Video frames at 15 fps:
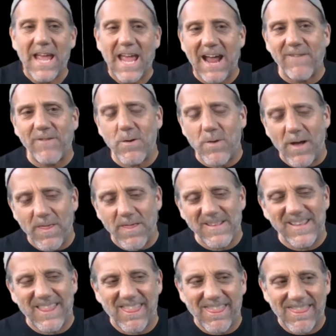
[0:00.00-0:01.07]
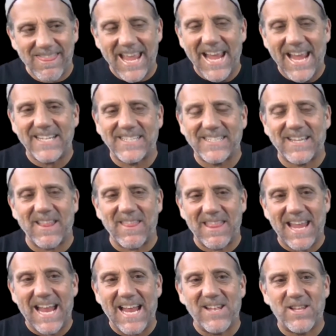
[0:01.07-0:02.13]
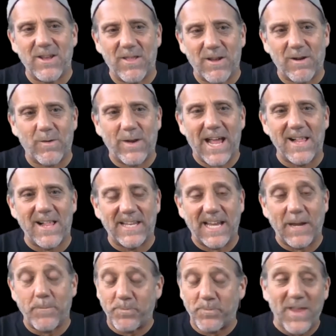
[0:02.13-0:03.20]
Everyone thinks into their reality.